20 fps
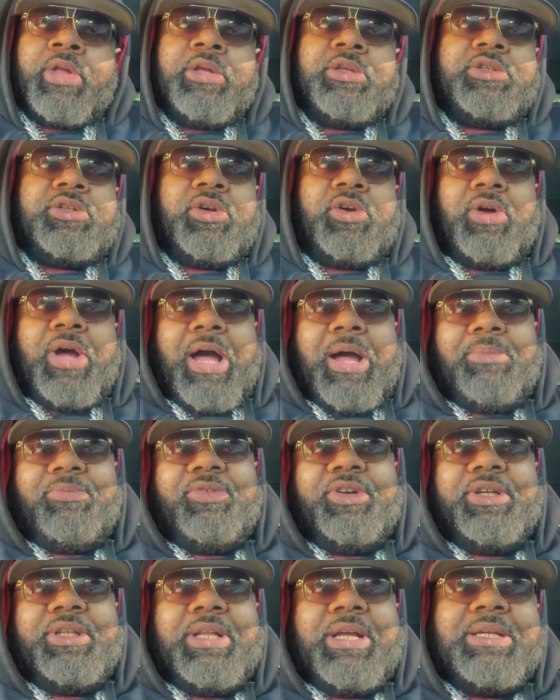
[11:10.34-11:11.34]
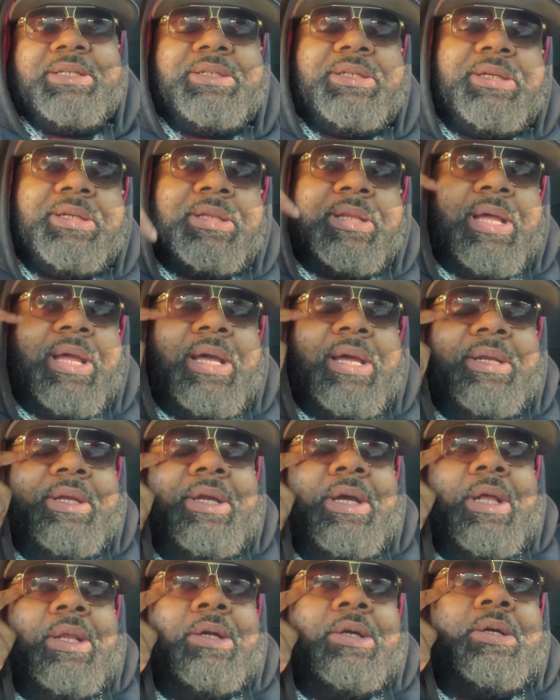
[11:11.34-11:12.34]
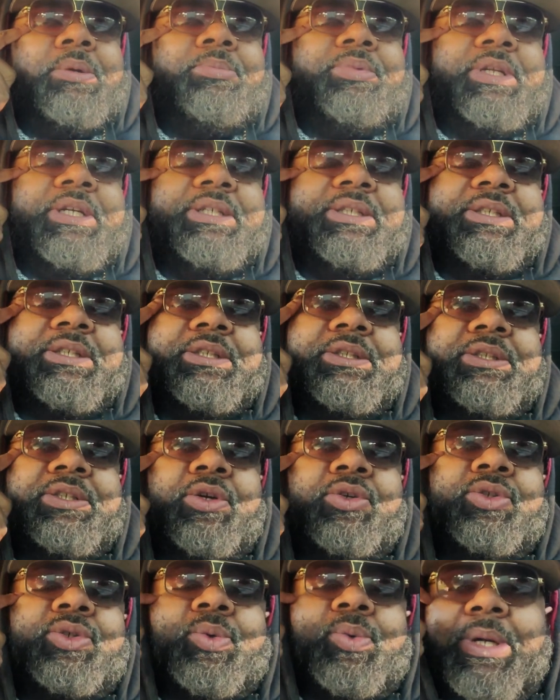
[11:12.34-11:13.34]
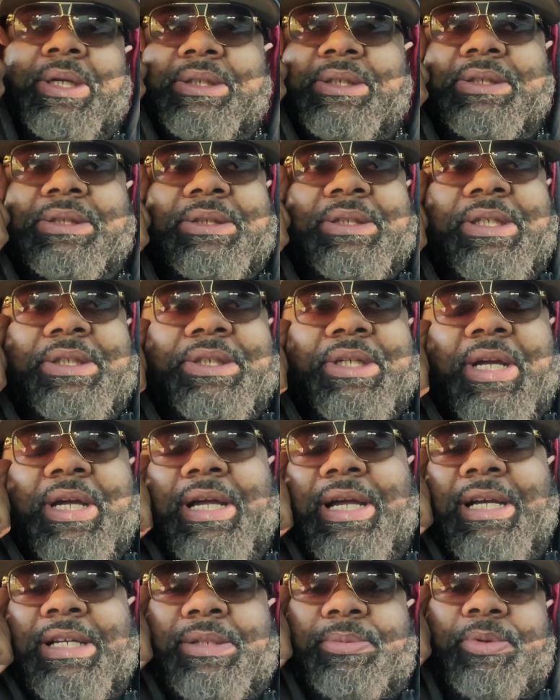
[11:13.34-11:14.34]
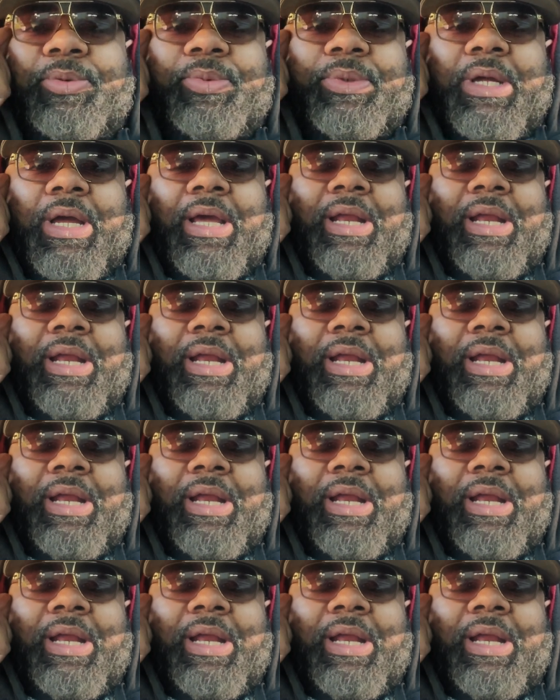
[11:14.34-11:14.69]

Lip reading: So I'm realizing a lot of y'all are complacent because those questions that y'all ask me,